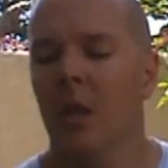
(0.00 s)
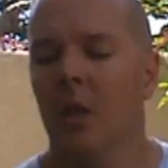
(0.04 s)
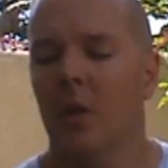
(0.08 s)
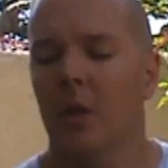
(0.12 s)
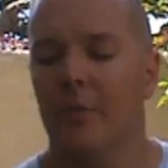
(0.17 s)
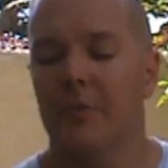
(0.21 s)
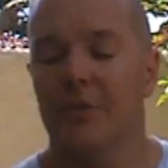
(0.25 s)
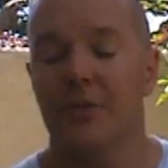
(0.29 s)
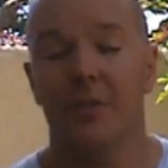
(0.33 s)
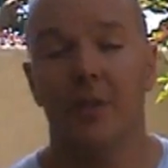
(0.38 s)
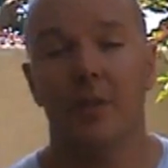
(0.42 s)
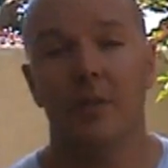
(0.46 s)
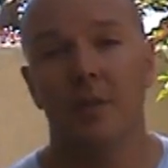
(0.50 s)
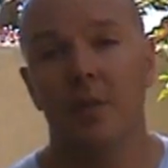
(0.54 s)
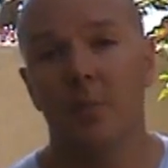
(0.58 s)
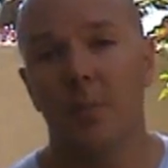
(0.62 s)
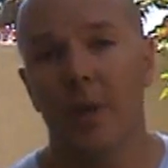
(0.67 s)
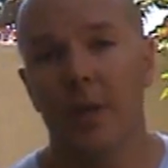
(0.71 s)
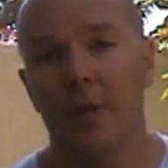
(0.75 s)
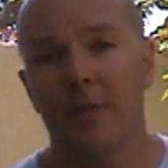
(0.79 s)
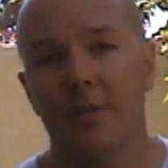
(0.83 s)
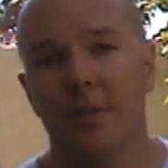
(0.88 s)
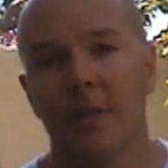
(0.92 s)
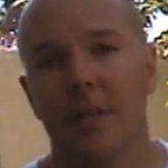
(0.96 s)
You have 60
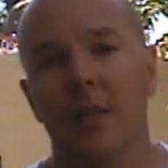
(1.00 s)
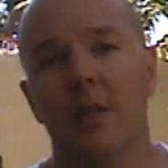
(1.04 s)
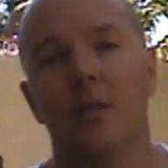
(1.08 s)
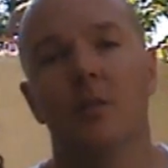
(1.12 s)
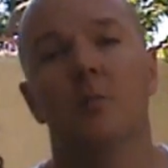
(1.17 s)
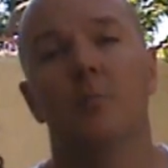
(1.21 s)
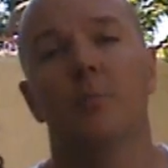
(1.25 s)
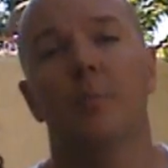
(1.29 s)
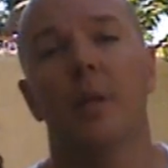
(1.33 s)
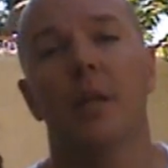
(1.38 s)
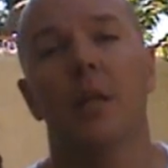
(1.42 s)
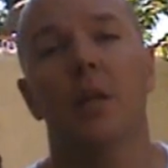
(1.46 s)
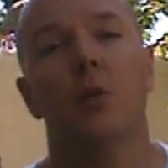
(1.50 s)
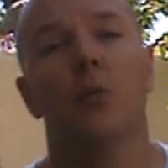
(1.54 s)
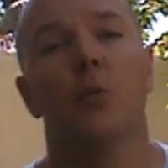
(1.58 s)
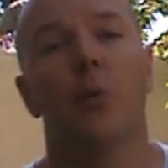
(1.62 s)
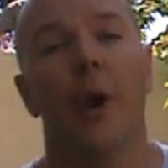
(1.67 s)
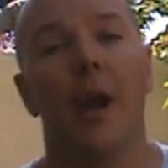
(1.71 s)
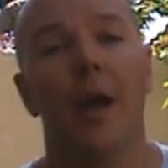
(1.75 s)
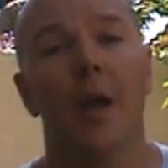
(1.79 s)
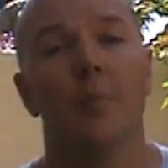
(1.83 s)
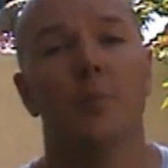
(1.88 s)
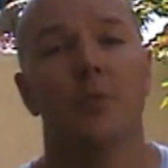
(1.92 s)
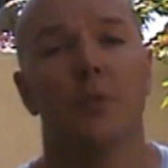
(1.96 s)
minutes to eat as many
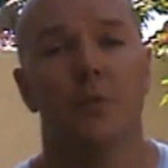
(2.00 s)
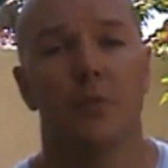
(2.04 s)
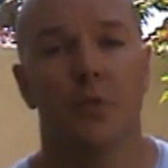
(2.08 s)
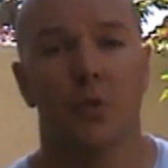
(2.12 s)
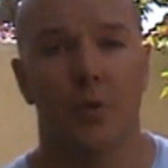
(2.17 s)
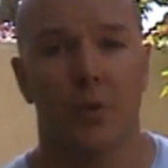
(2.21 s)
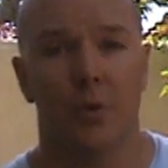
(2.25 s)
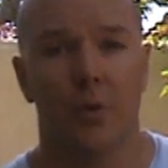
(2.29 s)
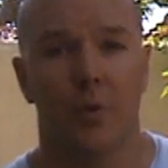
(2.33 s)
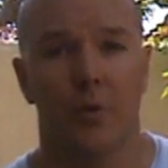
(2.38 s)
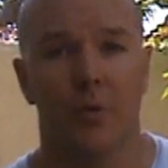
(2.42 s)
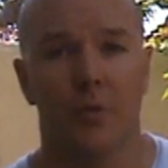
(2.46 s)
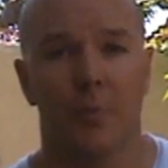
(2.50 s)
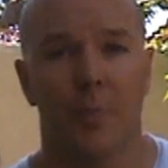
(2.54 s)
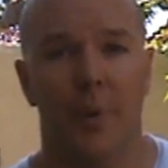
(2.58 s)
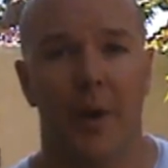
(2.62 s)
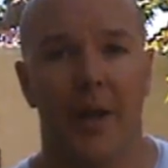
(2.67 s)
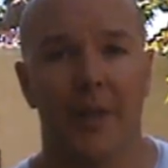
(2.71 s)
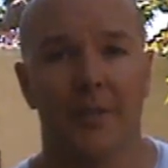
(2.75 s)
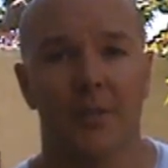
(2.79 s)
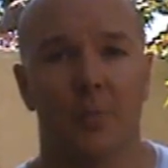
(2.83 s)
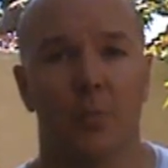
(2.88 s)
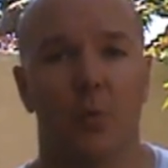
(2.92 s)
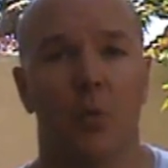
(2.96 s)
grams of sugar as
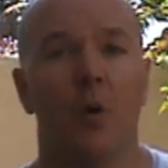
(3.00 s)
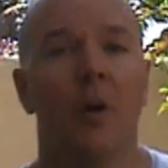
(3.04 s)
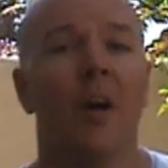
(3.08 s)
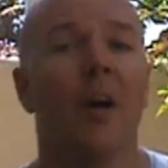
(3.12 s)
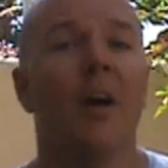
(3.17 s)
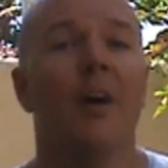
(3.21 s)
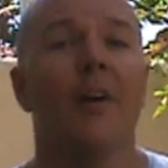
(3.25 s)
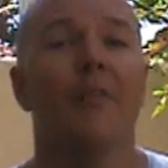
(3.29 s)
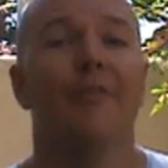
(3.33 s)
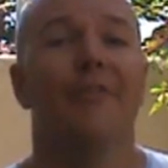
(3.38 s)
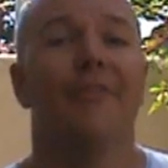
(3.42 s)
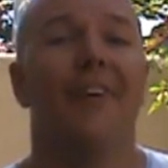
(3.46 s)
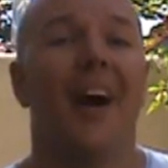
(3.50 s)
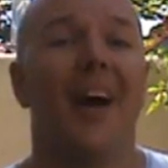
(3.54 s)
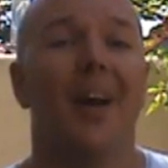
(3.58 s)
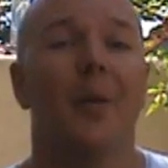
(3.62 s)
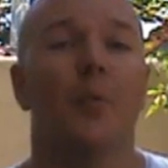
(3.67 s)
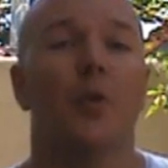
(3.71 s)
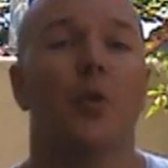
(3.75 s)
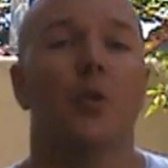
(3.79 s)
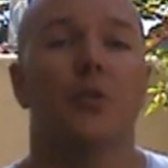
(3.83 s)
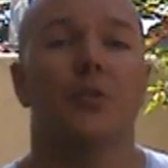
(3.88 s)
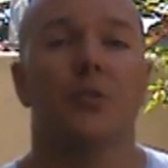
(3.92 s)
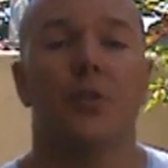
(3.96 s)
possible.
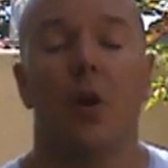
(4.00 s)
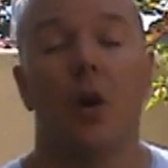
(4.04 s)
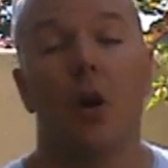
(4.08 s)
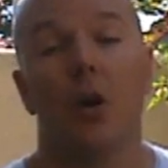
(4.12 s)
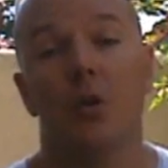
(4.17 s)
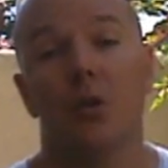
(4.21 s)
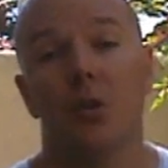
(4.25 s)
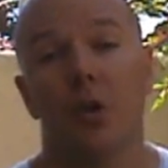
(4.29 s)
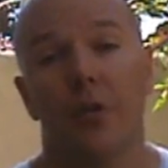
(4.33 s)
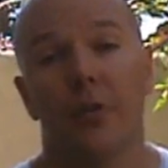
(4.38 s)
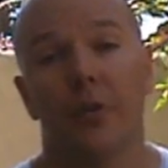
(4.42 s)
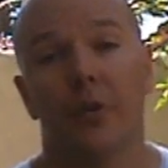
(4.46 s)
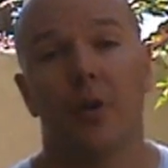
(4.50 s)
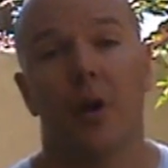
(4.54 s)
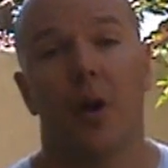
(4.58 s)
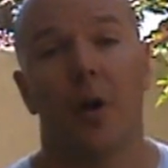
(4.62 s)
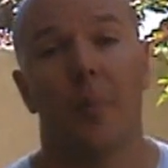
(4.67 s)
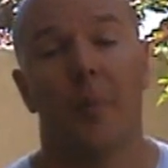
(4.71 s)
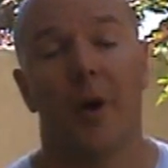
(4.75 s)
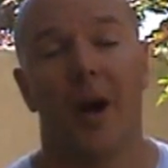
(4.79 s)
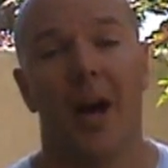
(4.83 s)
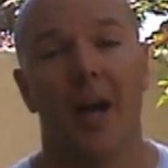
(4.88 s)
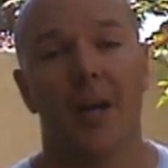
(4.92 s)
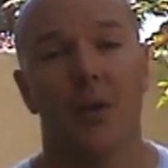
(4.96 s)
Fiber, starch, other
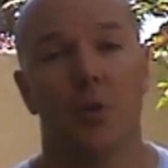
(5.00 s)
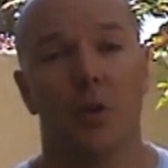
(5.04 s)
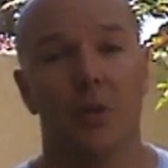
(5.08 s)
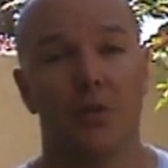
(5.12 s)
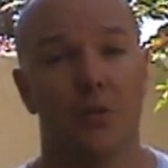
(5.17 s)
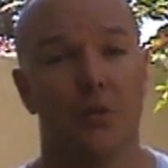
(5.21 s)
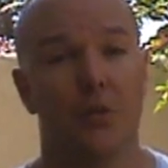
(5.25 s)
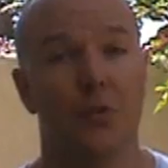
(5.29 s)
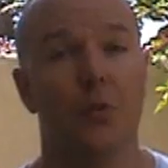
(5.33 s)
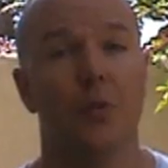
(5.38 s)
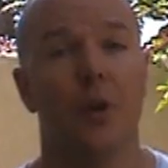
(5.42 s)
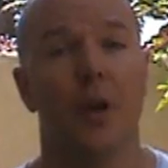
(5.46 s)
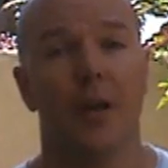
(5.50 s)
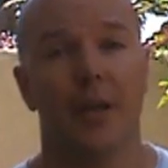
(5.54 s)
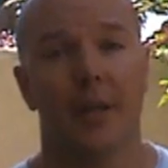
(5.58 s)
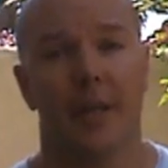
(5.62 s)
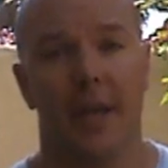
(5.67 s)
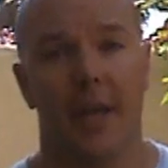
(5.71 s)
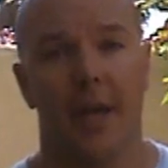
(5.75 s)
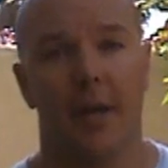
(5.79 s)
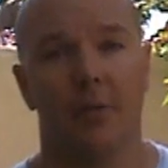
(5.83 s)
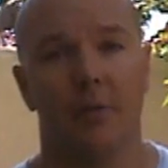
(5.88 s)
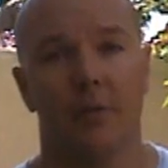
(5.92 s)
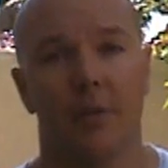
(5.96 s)
carbohydrates do not
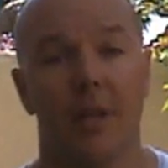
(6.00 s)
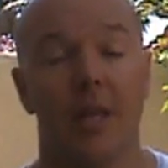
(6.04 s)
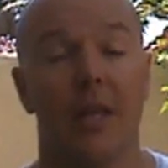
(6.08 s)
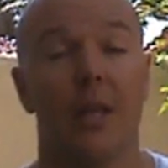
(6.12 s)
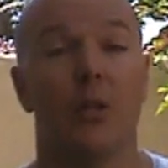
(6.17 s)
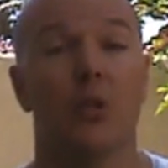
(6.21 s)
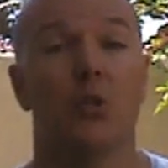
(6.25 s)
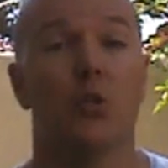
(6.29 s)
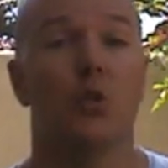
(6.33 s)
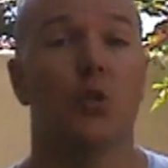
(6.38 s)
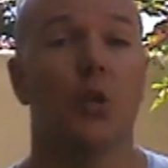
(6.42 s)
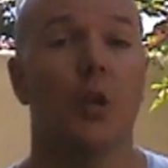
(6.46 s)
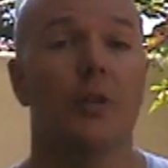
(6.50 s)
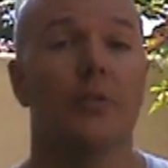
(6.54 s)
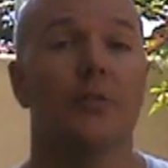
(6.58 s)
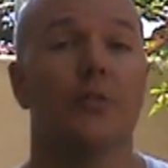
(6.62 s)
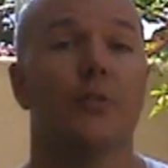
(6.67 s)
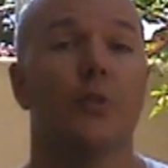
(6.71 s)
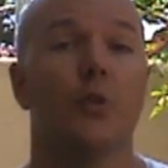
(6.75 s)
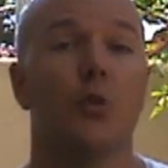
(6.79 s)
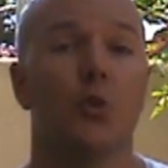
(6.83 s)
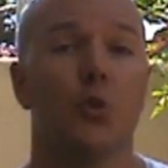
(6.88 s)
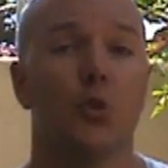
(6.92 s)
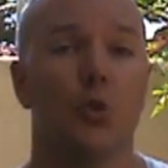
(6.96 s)
count. It's just
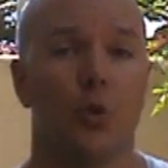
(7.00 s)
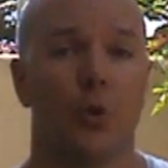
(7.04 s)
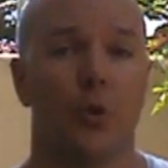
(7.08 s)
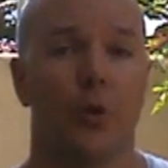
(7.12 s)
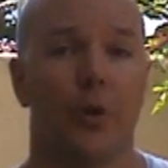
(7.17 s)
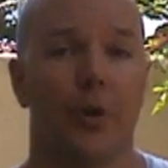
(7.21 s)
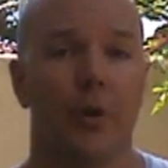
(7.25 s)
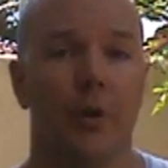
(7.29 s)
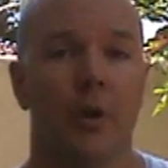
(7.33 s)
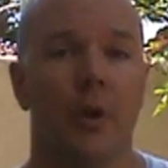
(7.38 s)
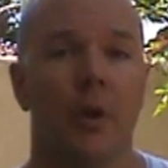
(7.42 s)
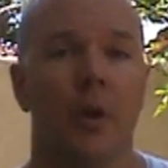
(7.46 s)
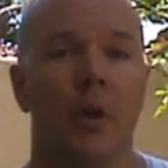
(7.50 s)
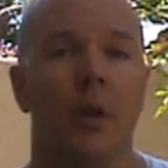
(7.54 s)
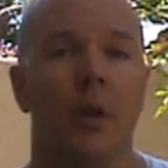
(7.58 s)
sugar.